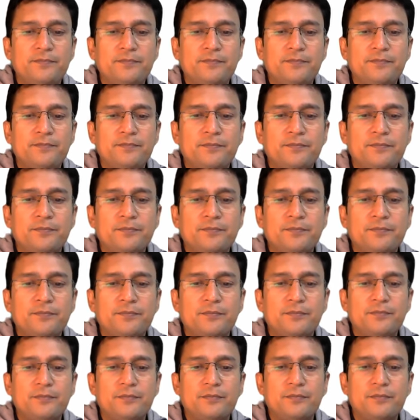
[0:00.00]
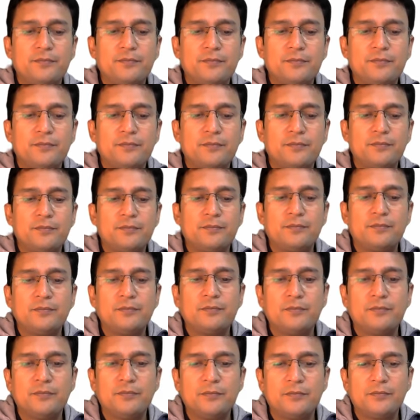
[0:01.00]

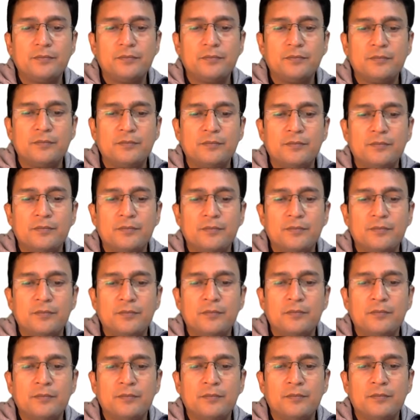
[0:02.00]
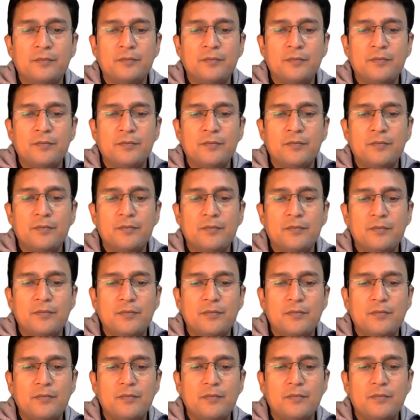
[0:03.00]

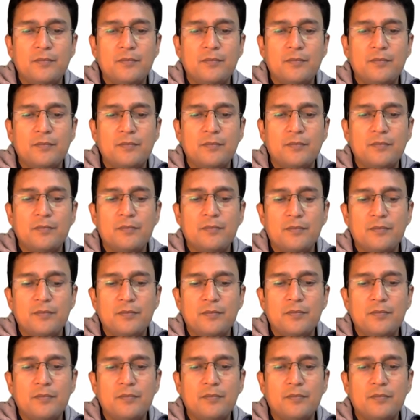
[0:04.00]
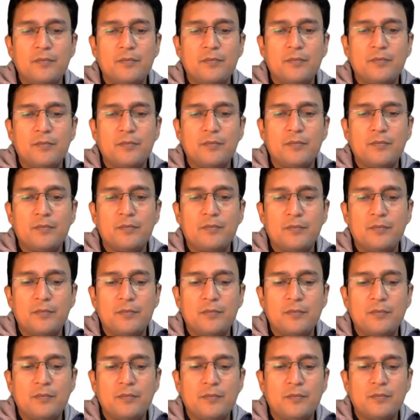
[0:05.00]

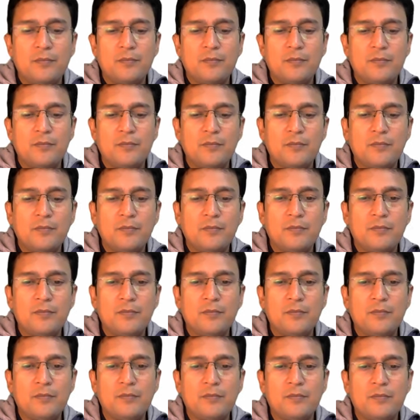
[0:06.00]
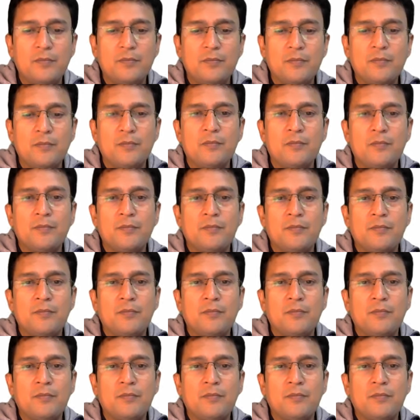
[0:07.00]
(silence)